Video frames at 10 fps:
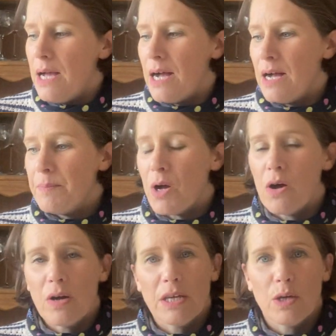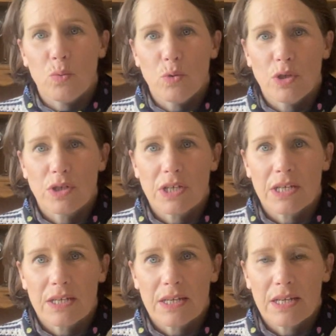I
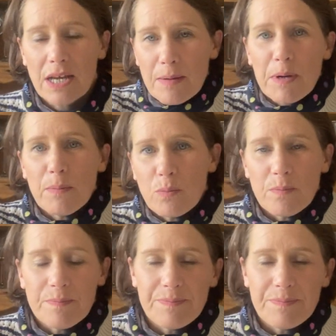would come